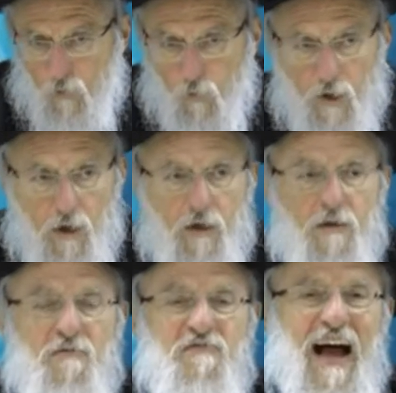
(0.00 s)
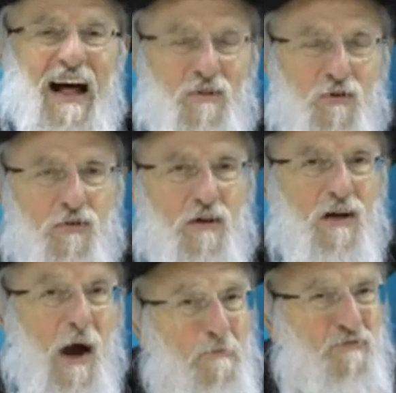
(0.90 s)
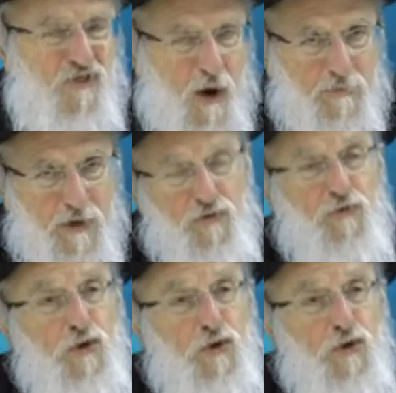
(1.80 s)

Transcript: where are the values going to come from that you